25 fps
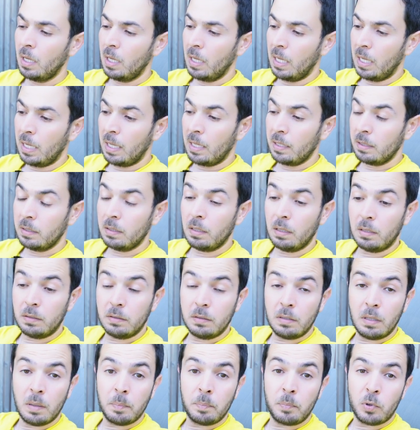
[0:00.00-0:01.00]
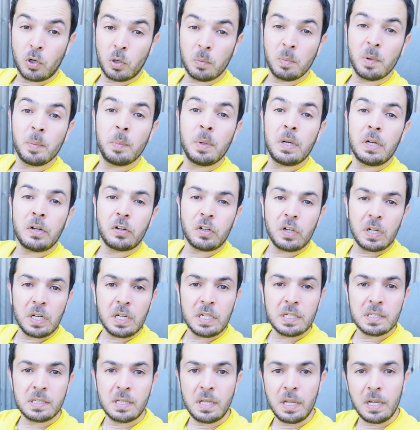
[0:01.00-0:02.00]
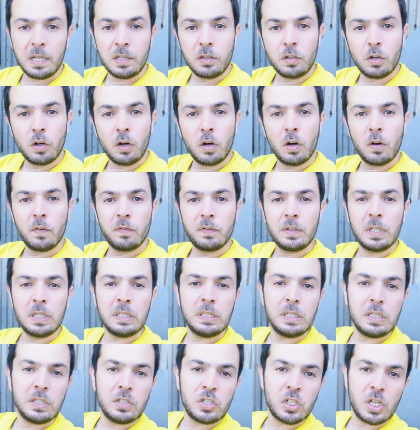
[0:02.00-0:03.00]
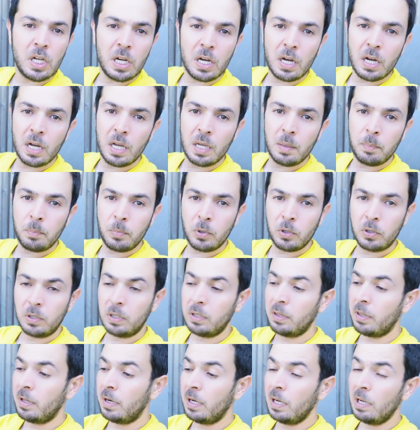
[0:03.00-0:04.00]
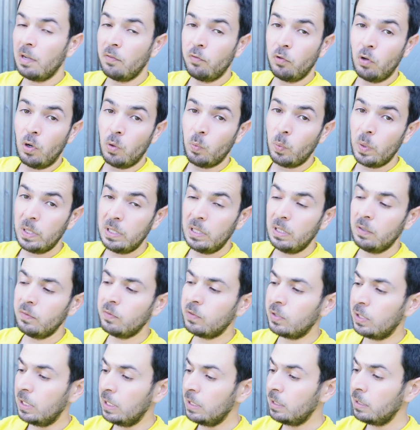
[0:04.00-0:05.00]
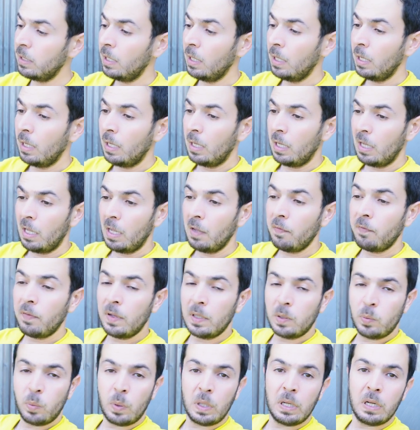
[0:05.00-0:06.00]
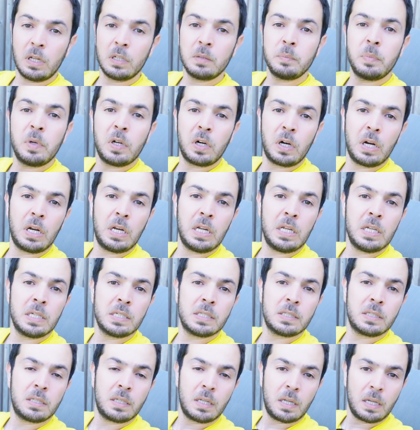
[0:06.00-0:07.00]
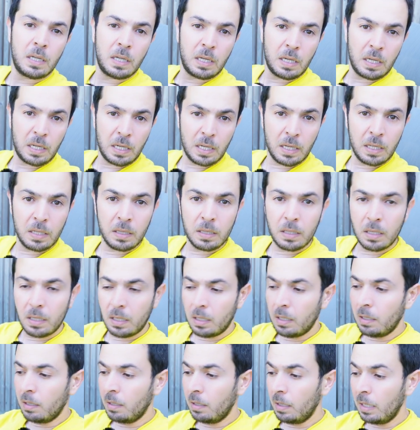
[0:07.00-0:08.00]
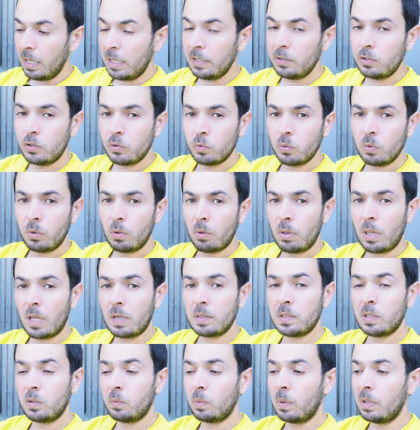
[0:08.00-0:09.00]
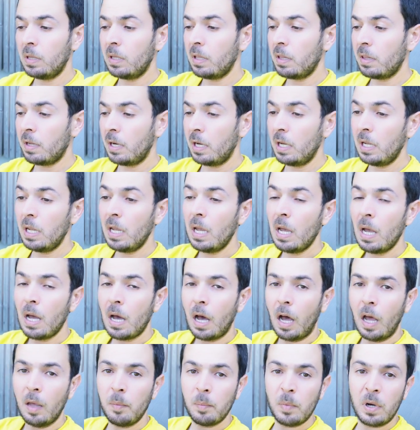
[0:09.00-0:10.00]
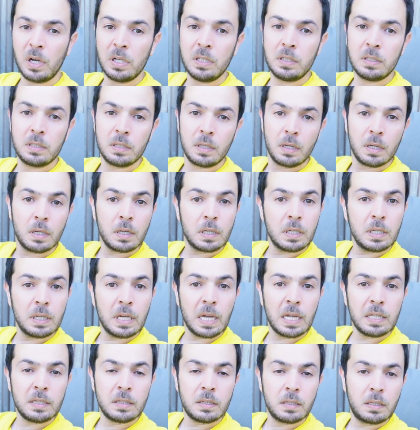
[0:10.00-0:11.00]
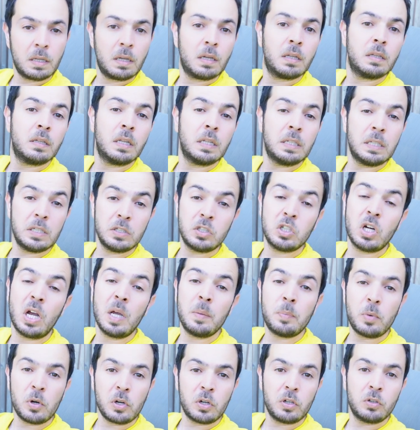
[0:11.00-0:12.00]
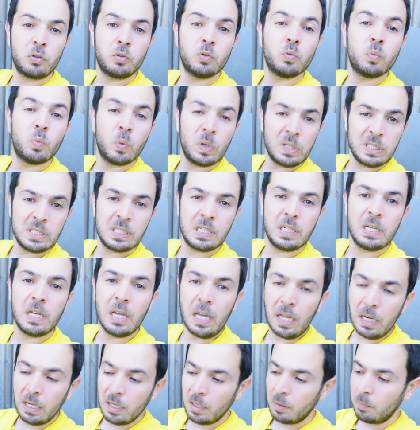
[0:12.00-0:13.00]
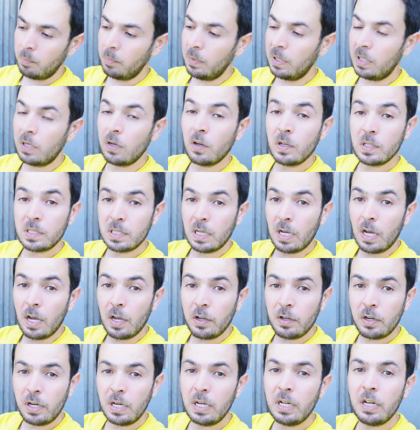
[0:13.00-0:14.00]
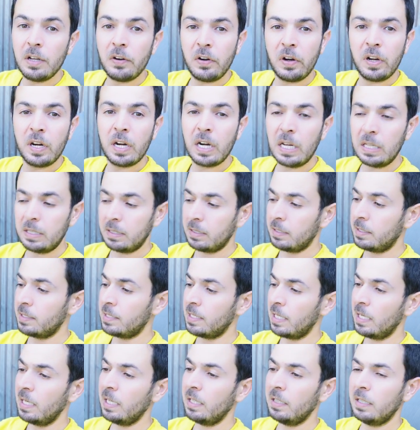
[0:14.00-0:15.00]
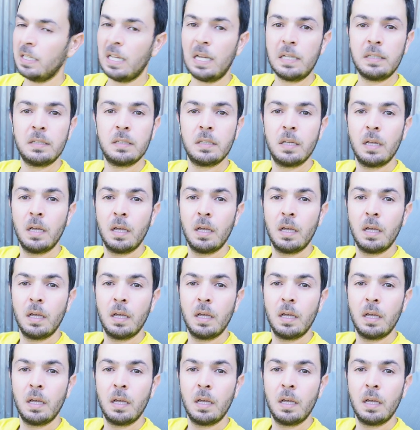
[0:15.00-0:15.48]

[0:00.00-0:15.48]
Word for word: and the probable release date of the dji pocket 3 if you are waiting for it if it will not be released in uh, late June 2023 I might get the DJI Pocket 2 once again because I really regret selling that